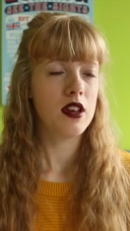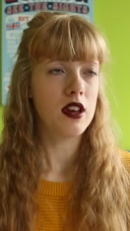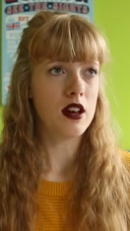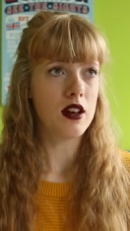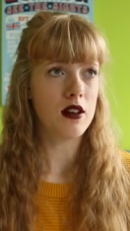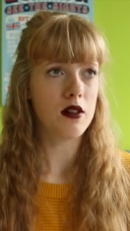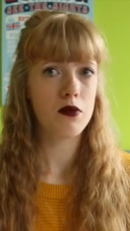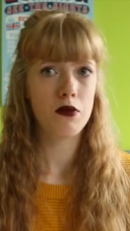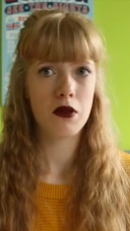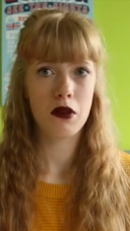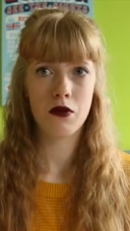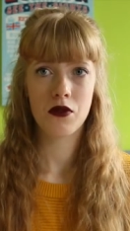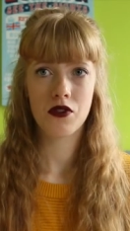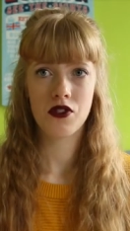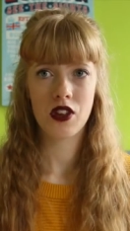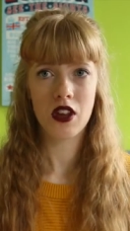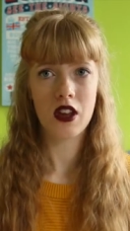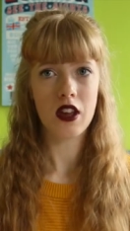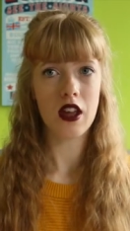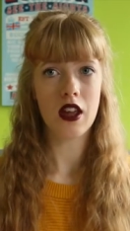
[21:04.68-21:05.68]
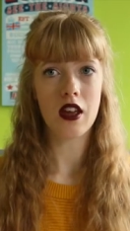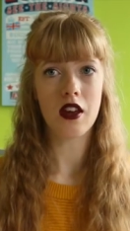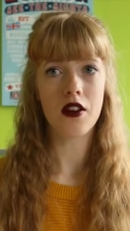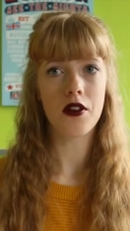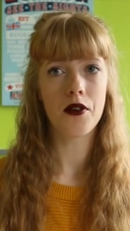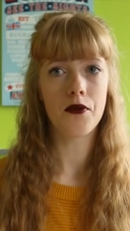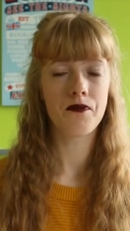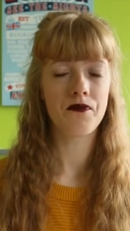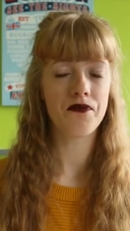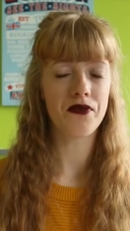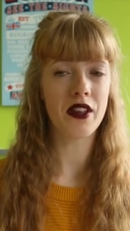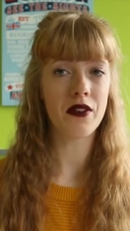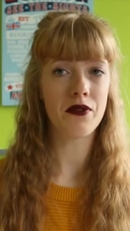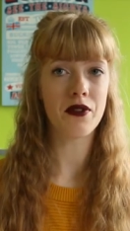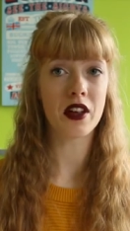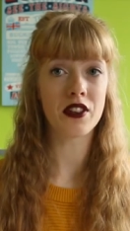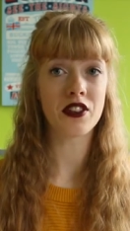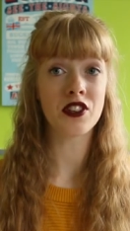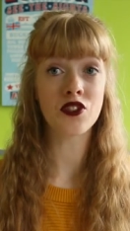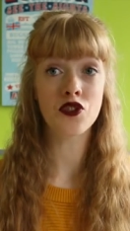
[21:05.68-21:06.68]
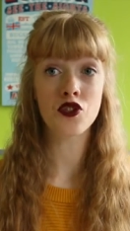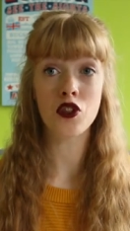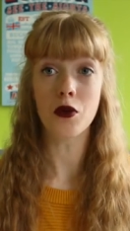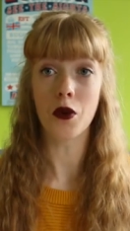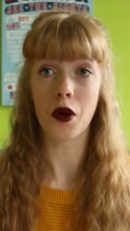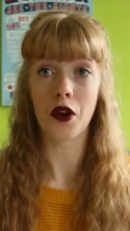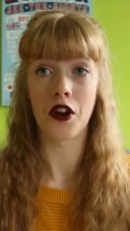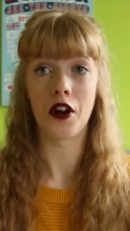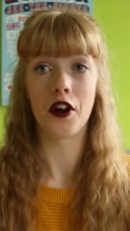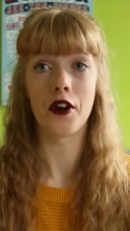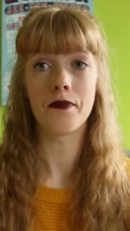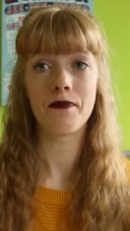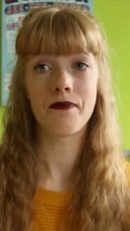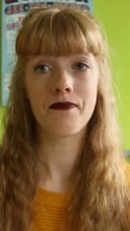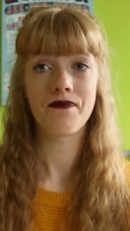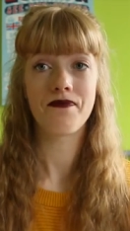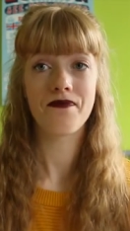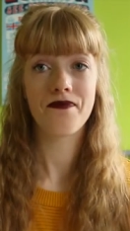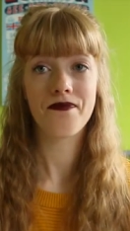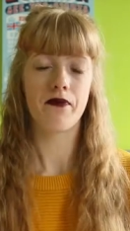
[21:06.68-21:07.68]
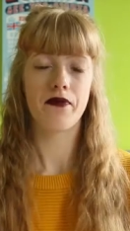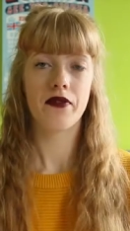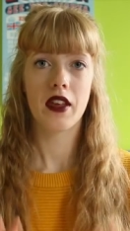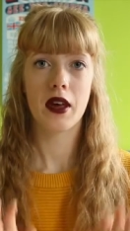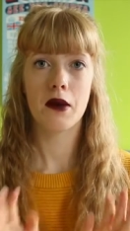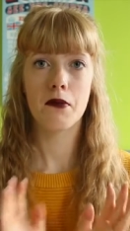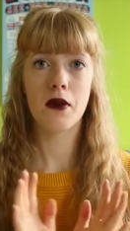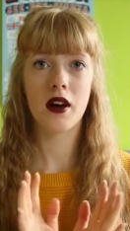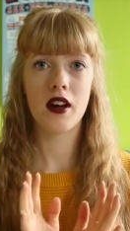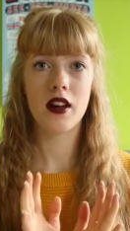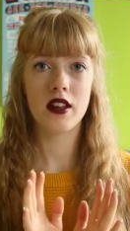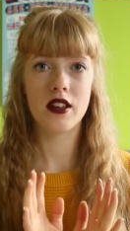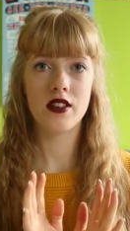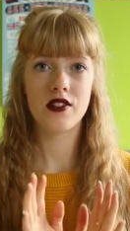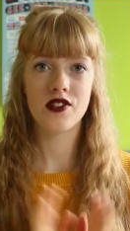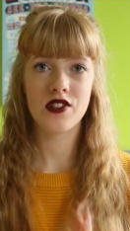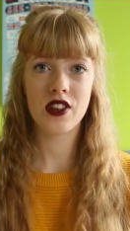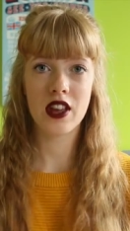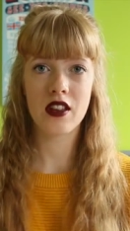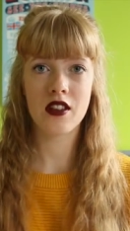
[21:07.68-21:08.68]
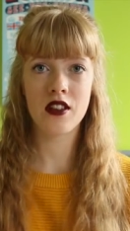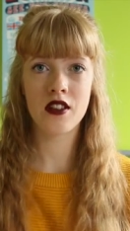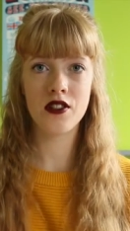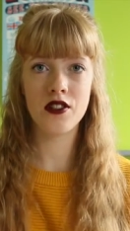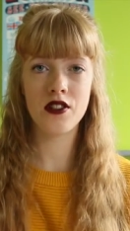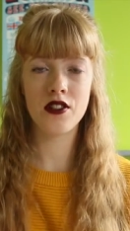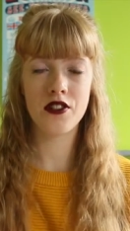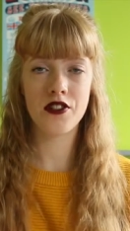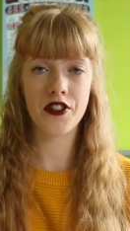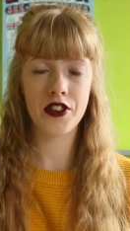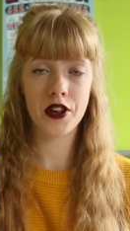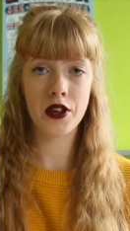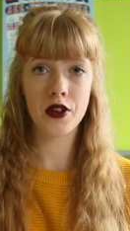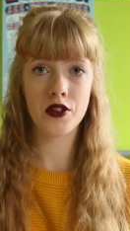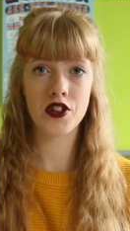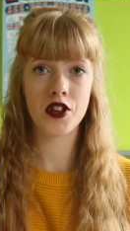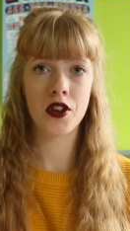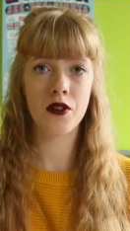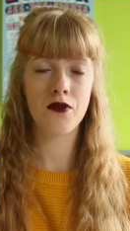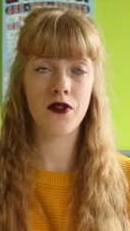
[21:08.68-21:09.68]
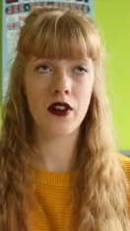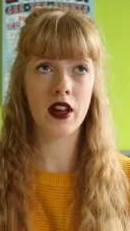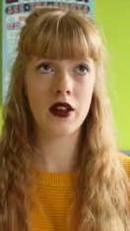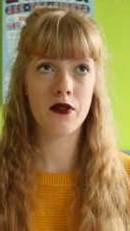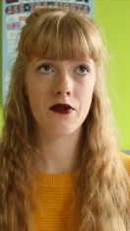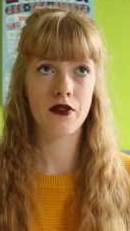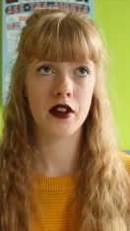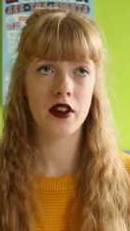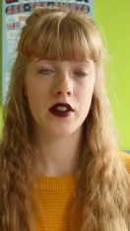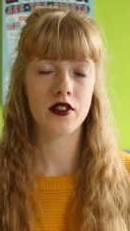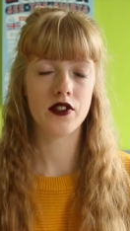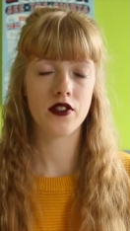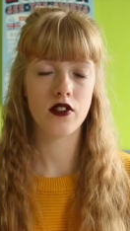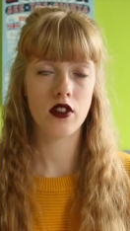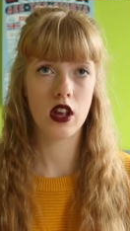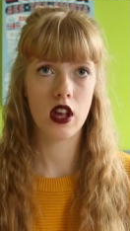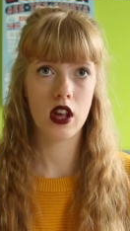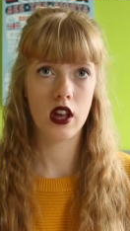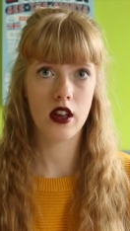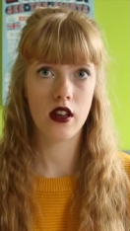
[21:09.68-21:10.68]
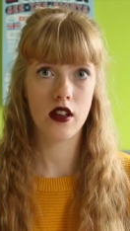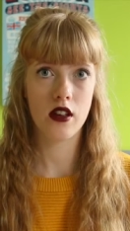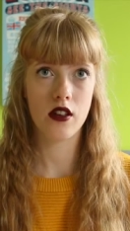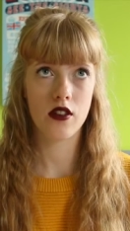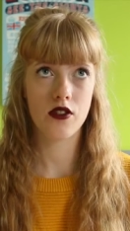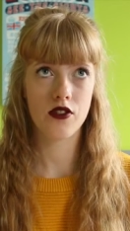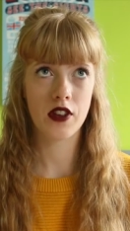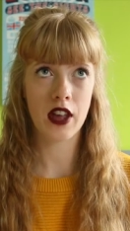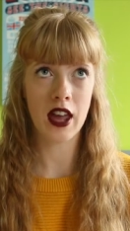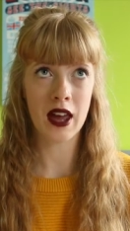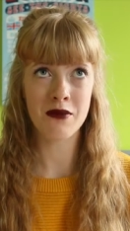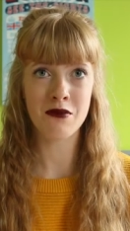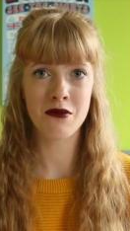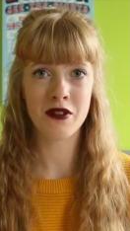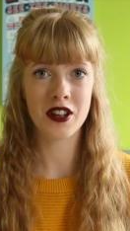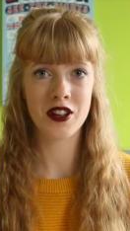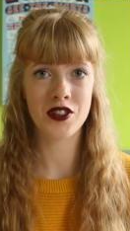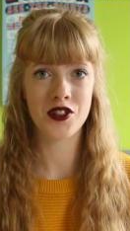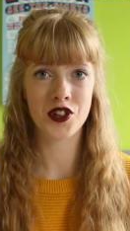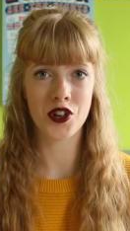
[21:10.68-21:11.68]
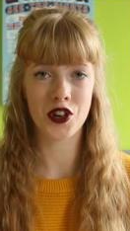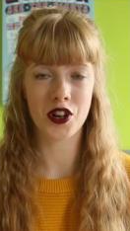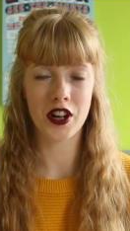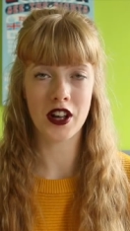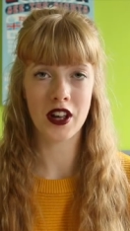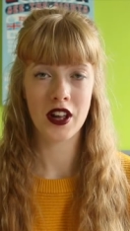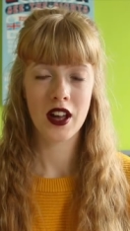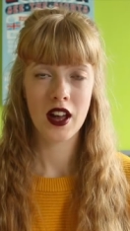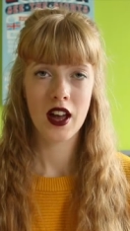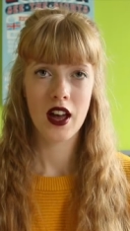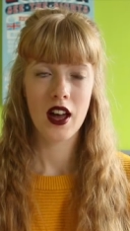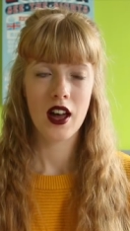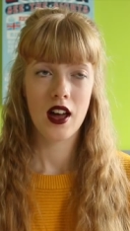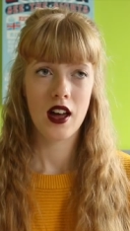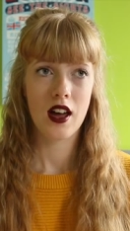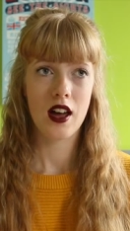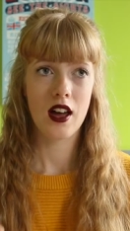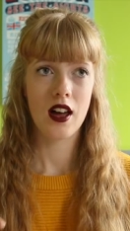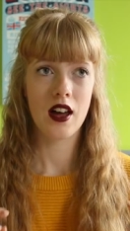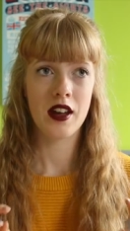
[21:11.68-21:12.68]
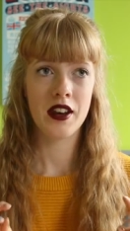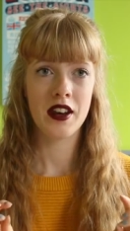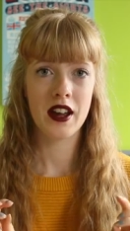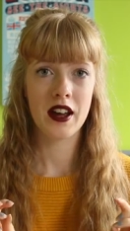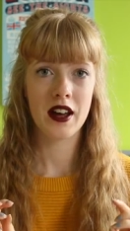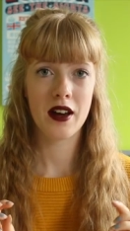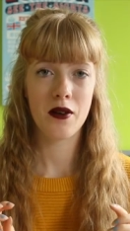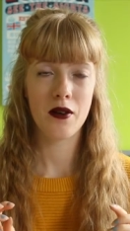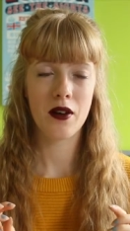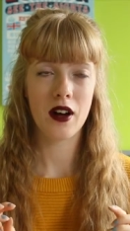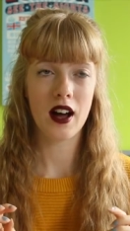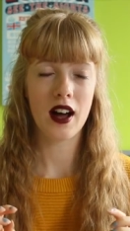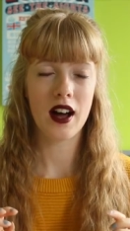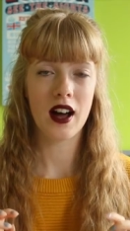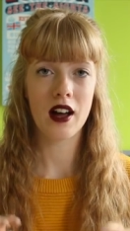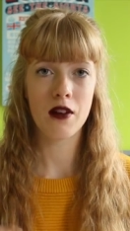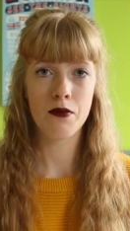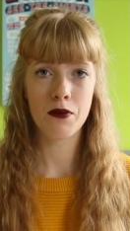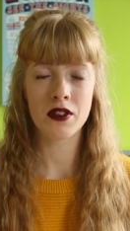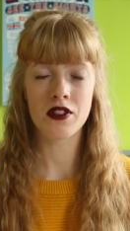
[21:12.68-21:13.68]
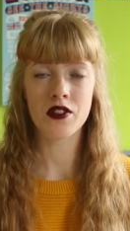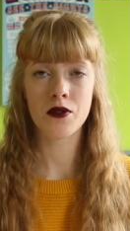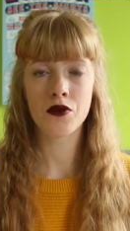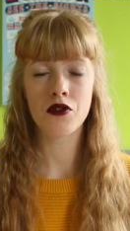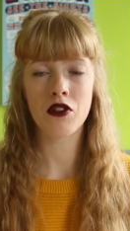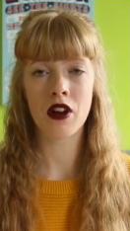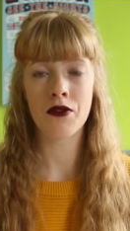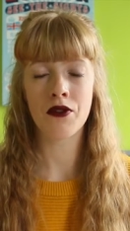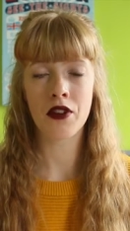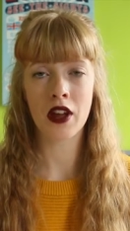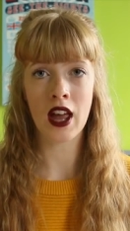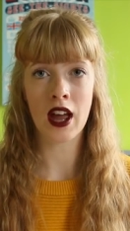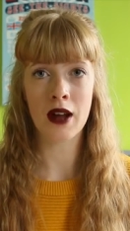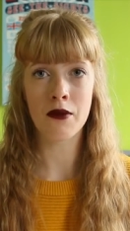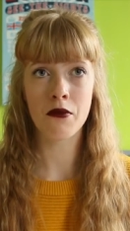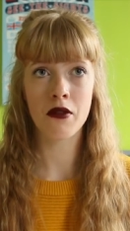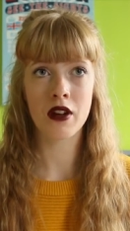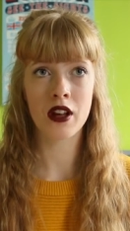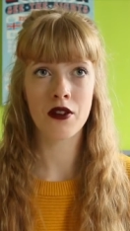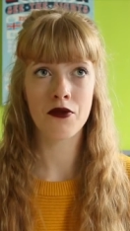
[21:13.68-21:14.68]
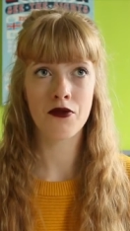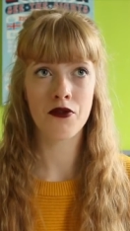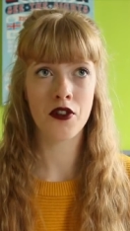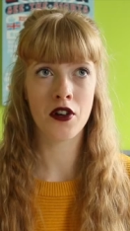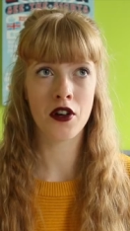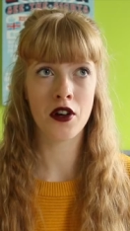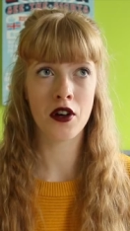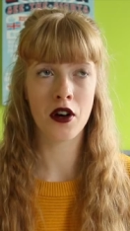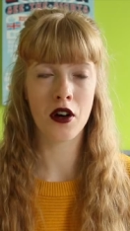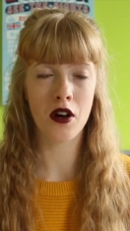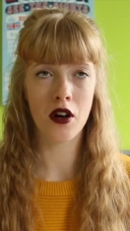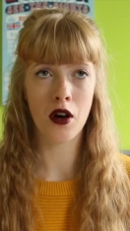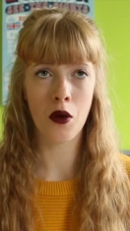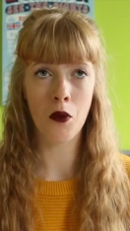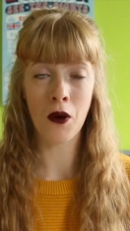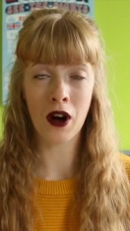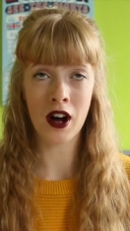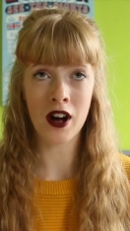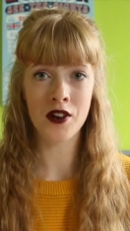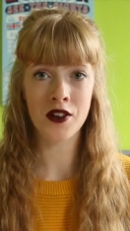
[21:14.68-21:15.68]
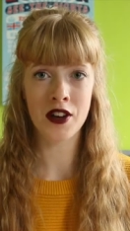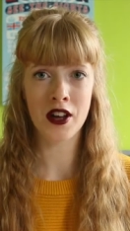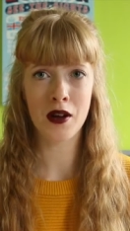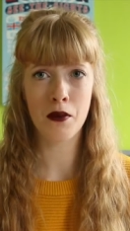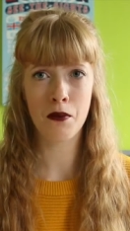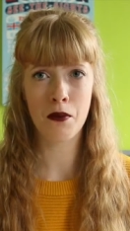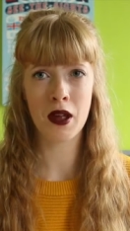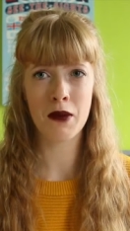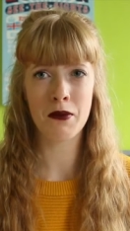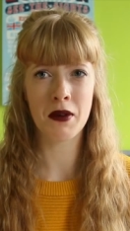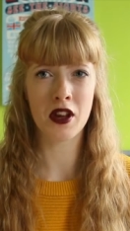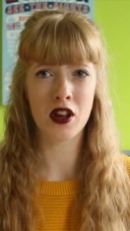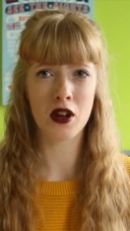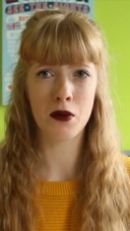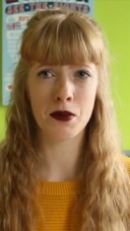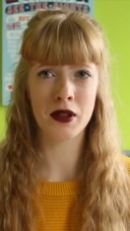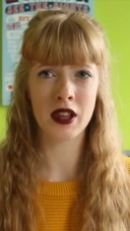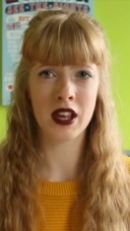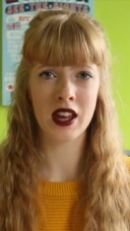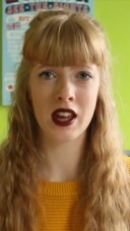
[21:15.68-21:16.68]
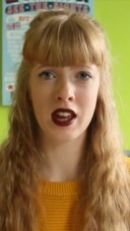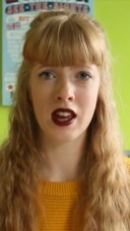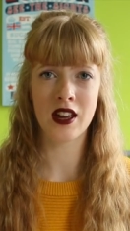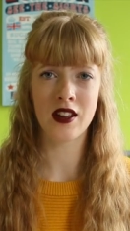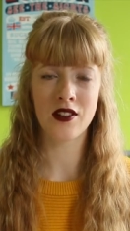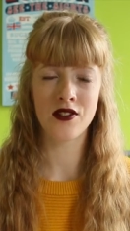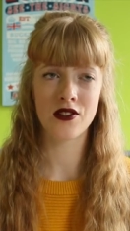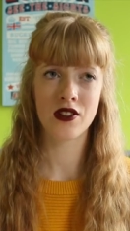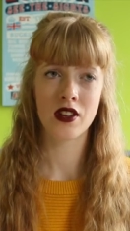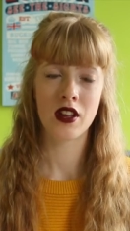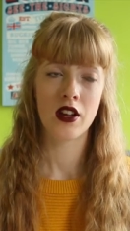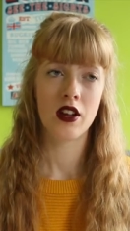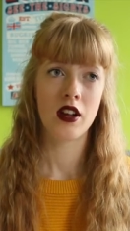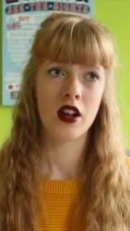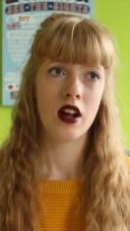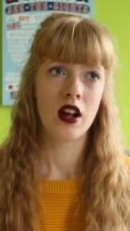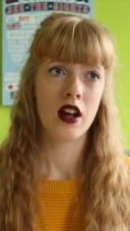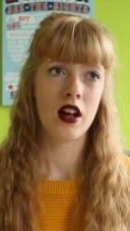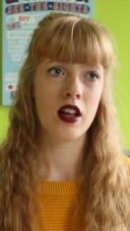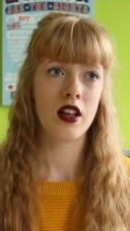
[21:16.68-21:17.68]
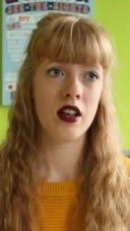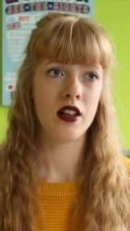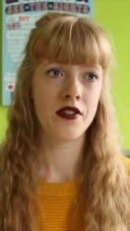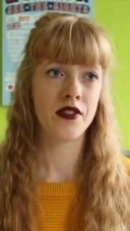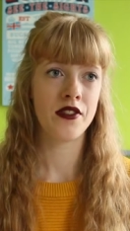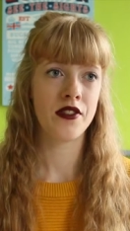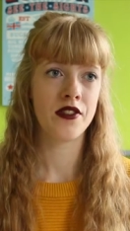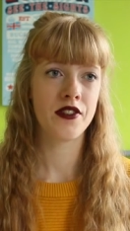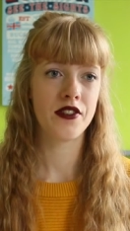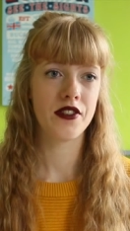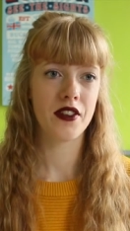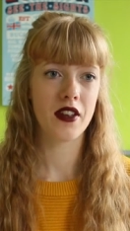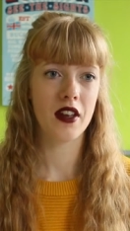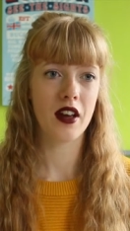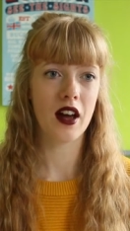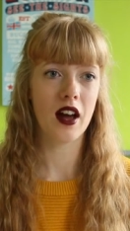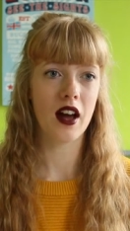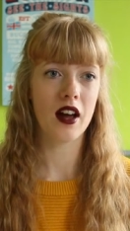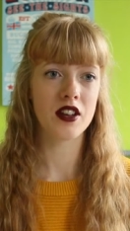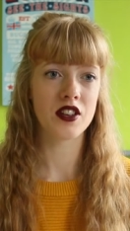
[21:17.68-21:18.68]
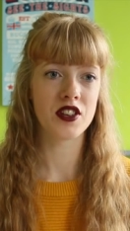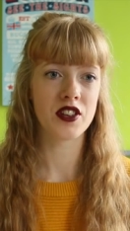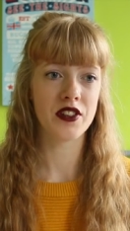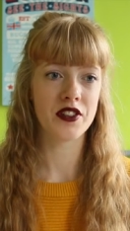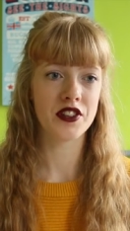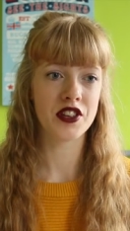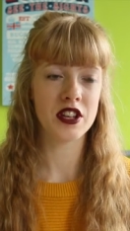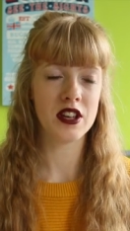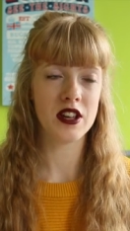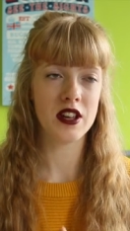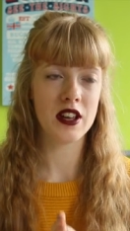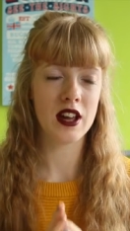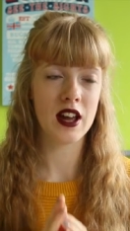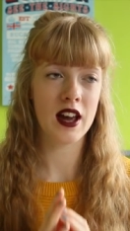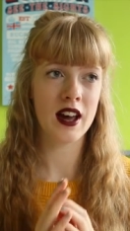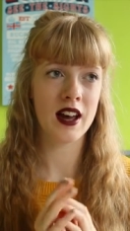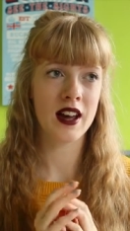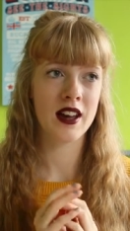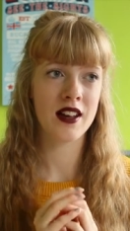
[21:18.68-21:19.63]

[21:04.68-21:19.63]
yeah, we will see if that is true or not. And my second YouTube favourite is Cambria Joy. And now, I've been subscribed for Cambria for a while now, maybe a couple of years. And she's